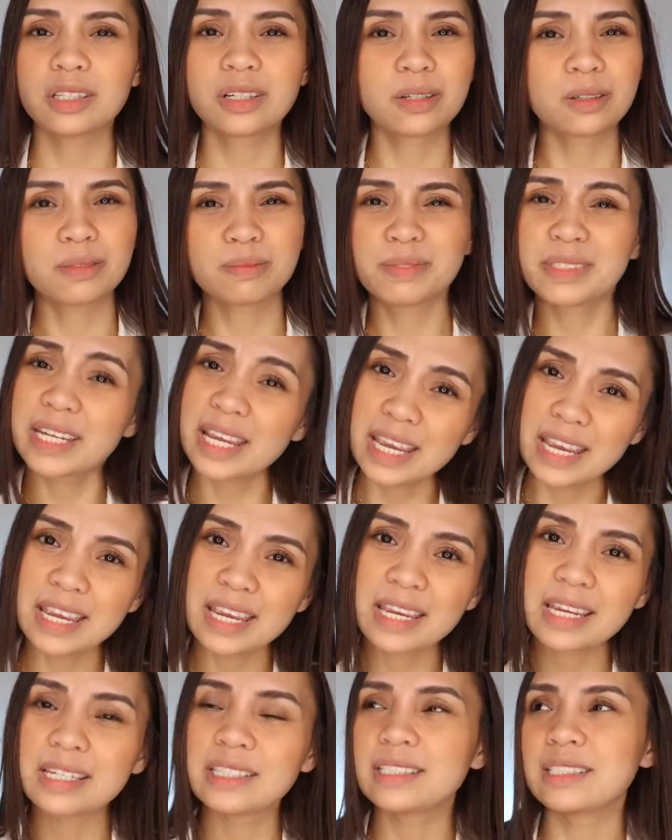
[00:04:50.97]
you know,
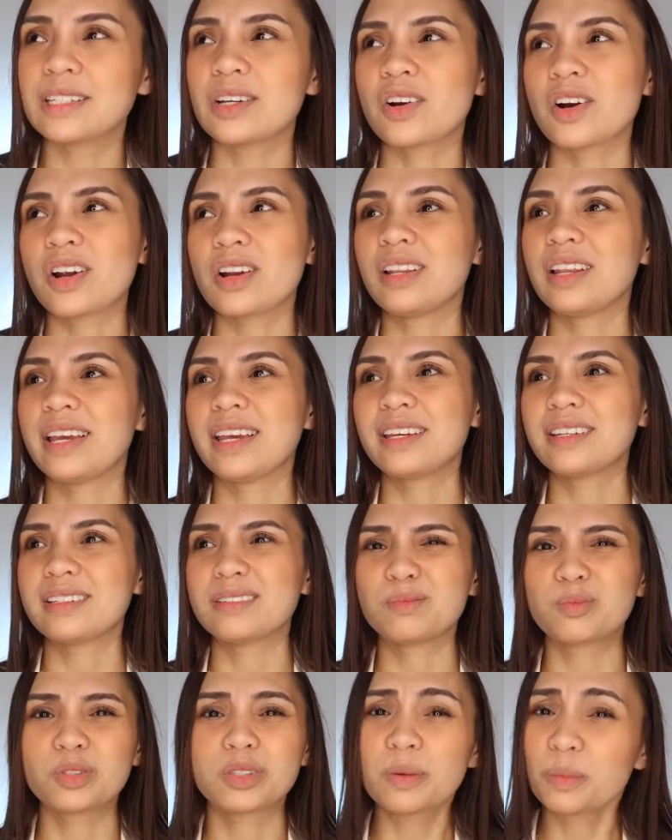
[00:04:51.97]
date or like
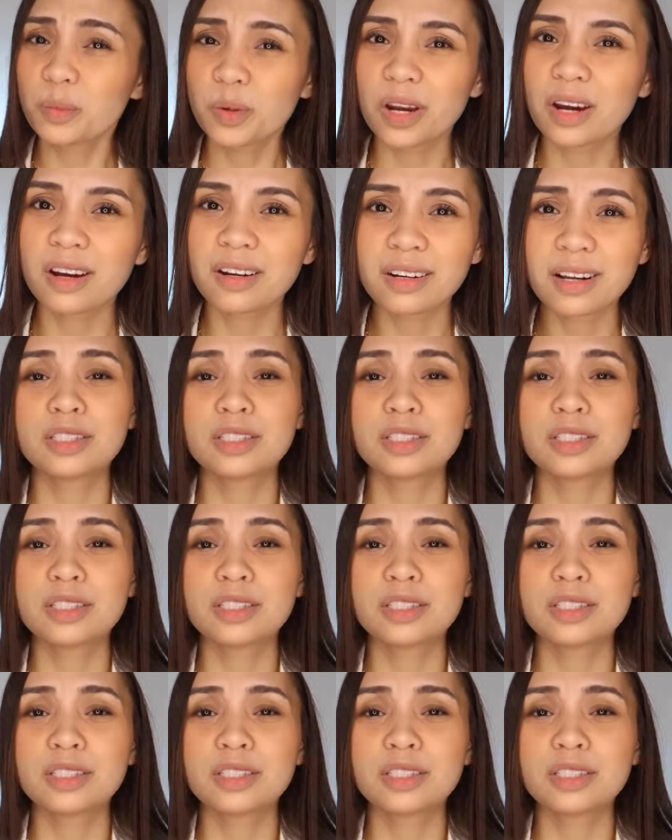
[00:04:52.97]
somewhere,